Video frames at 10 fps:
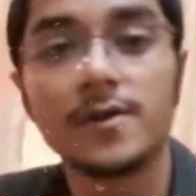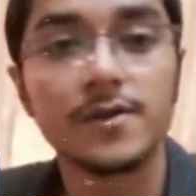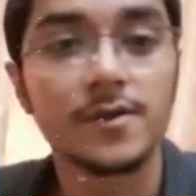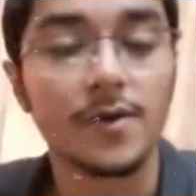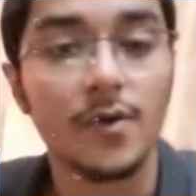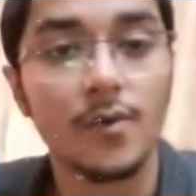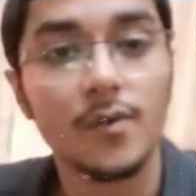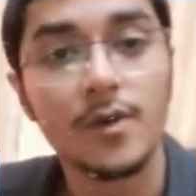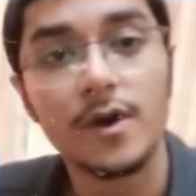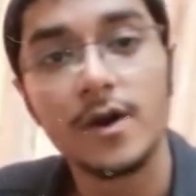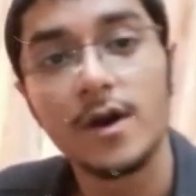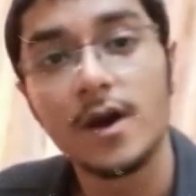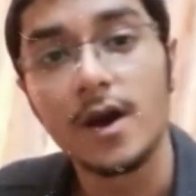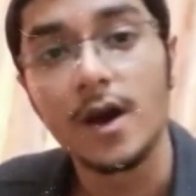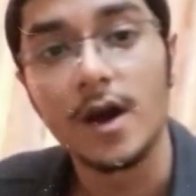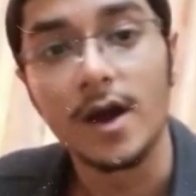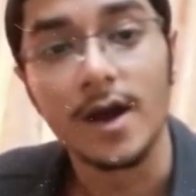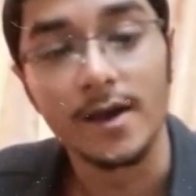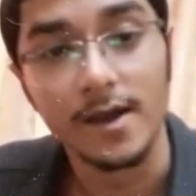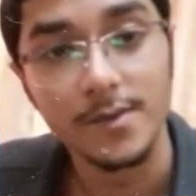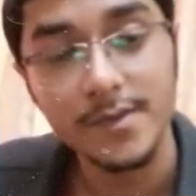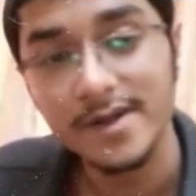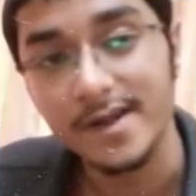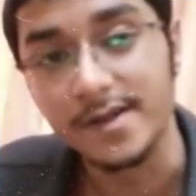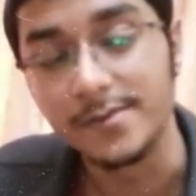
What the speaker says: So, a helmet